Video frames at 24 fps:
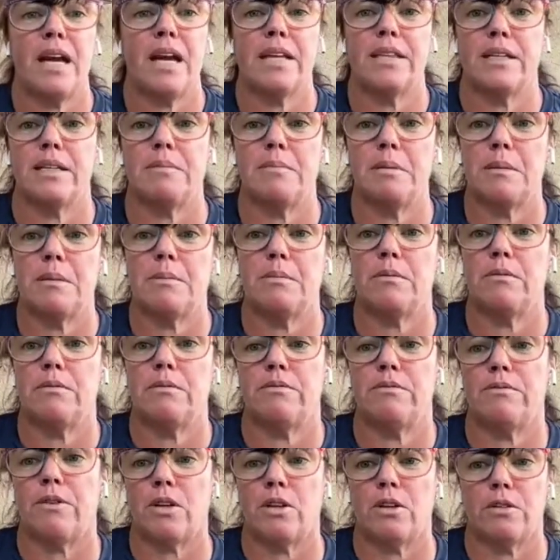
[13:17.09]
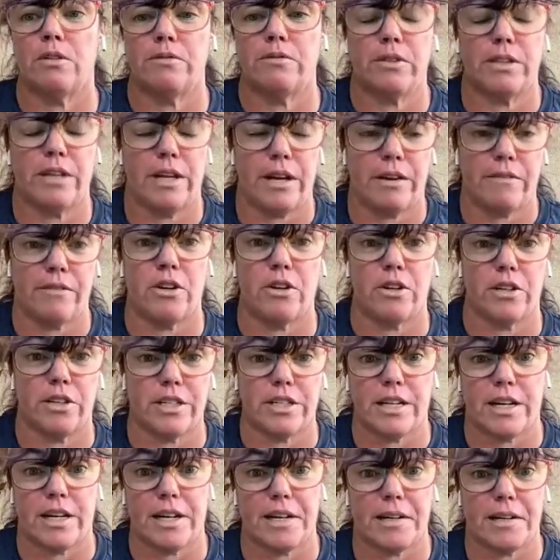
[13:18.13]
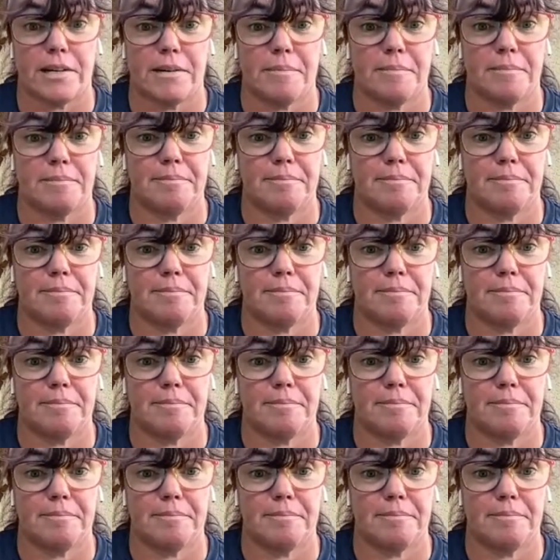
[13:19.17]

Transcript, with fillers: I think people would fall over and have a heart attack.